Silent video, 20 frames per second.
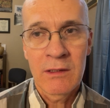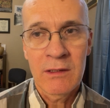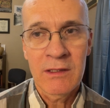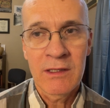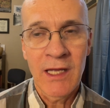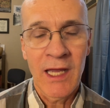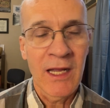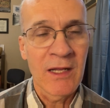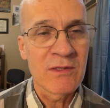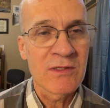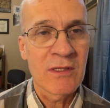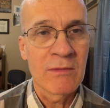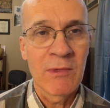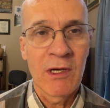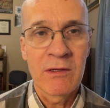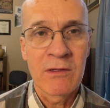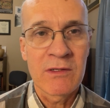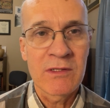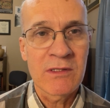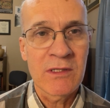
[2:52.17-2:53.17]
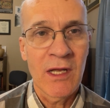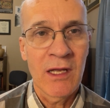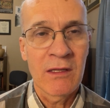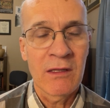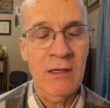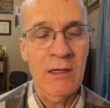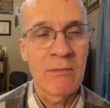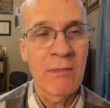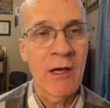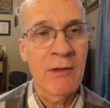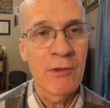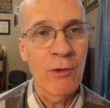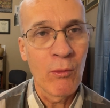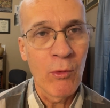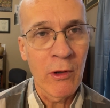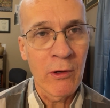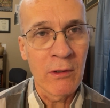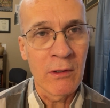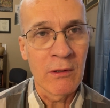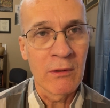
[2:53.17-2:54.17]
gain some understanding about the
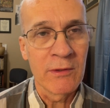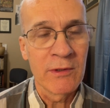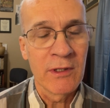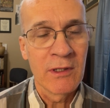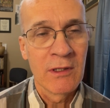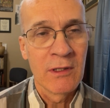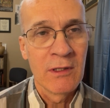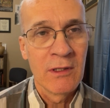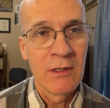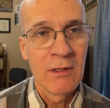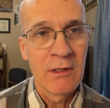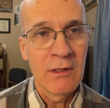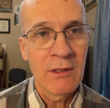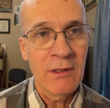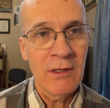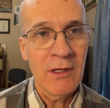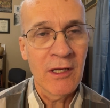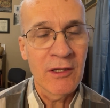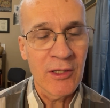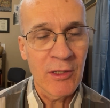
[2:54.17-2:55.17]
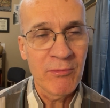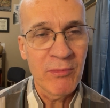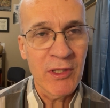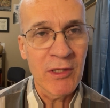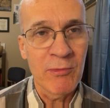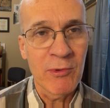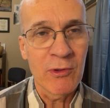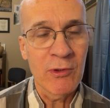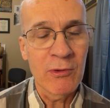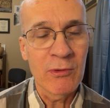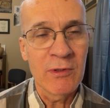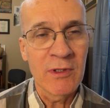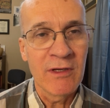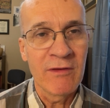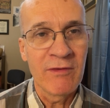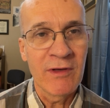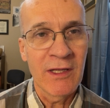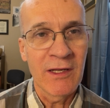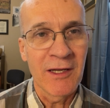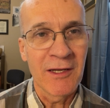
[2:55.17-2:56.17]
world and the people who
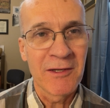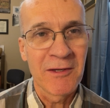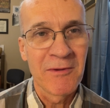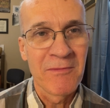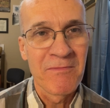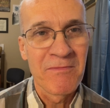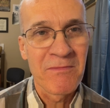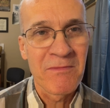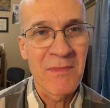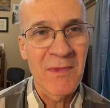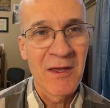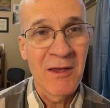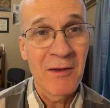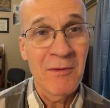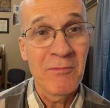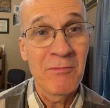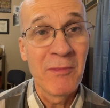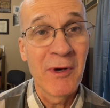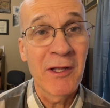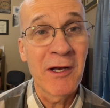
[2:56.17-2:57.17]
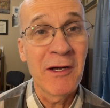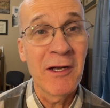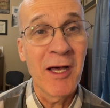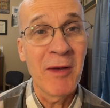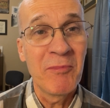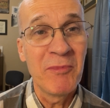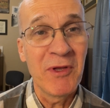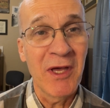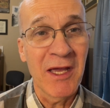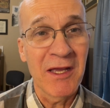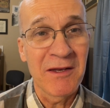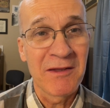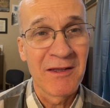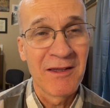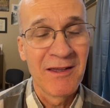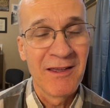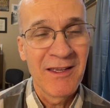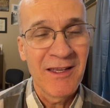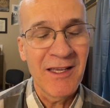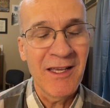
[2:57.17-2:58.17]
live in it. But an update
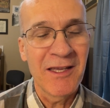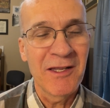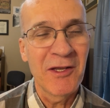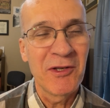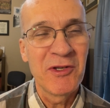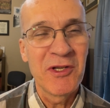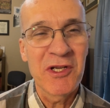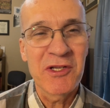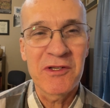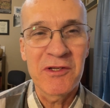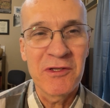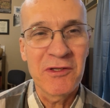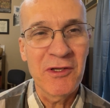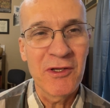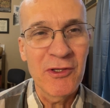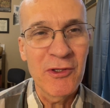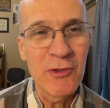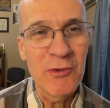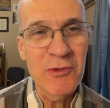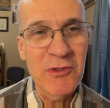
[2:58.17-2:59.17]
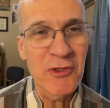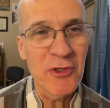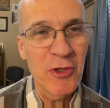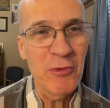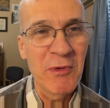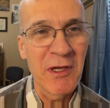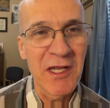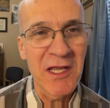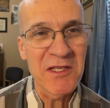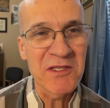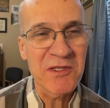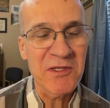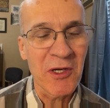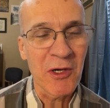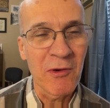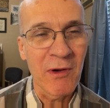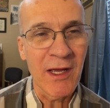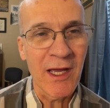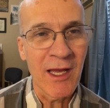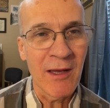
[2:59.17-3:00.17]
in addition to YouTube and
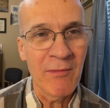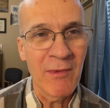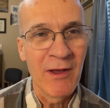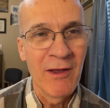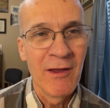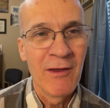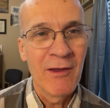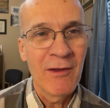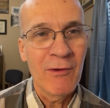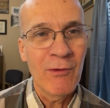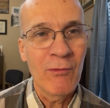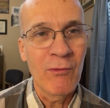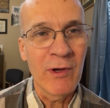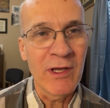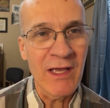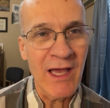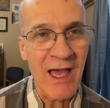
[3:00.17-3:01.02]
Instagram, we